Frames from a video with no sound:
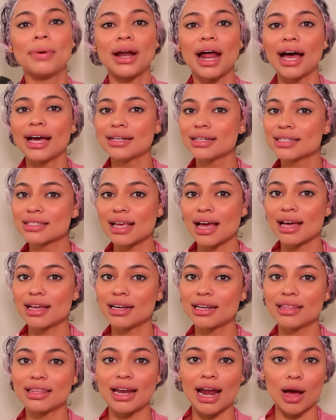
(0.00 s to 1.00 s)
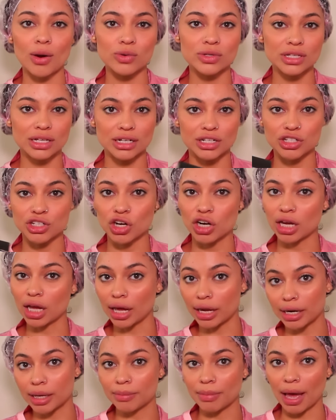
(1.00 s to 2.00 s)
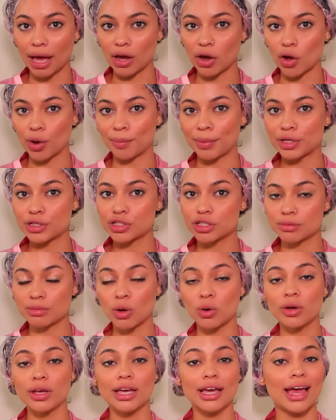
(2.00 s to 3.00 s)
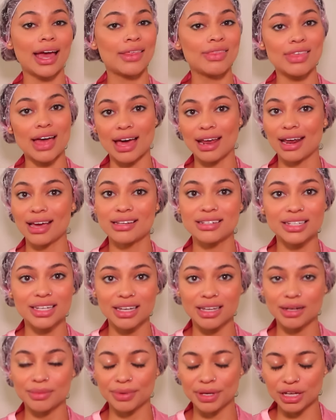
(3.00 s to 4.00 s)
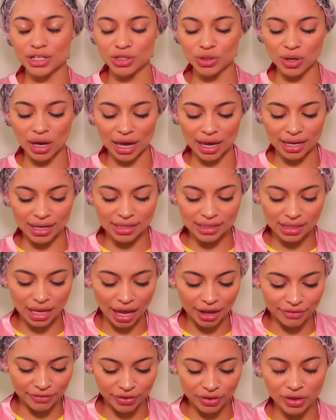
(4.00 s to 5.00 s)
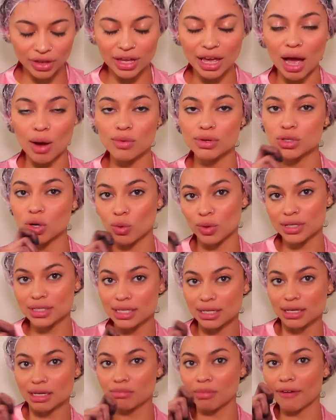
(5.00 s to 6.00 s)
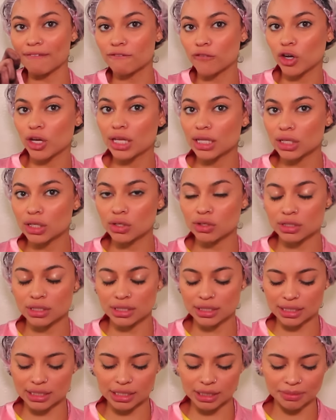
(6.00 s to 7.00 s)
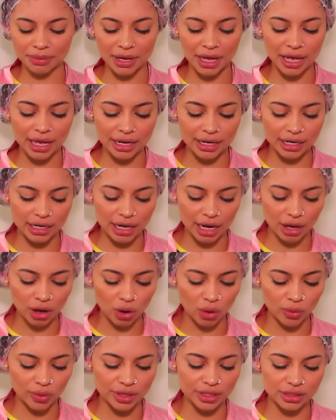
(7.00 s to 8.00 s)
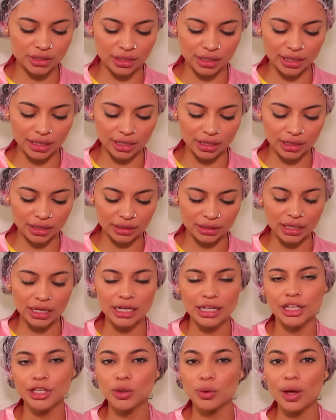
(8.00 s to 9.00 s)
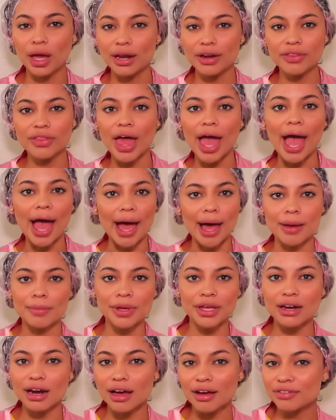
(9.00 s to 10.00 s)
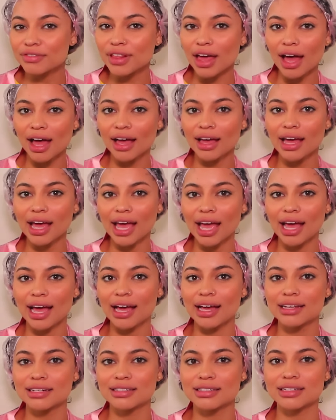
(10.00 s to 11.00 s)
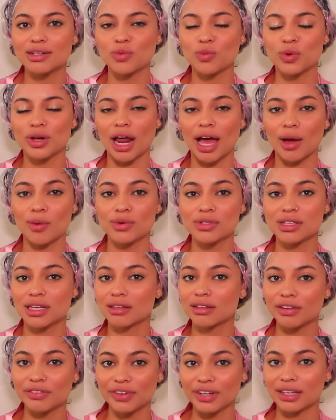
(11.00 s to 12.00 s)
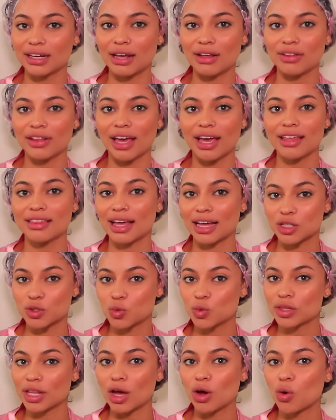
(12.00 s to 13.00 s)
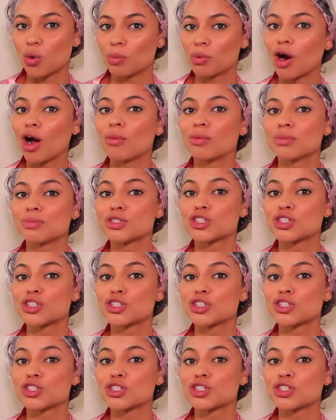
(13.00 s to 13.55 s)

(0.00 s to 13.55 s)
but I decided that I was gonna start cutting back on my smoking and that I did because you guys, I feel like I was always hitting my freaking little stizzy pen and I always like like you get in the habit of that and when I was like living in LA, that's when that whole problem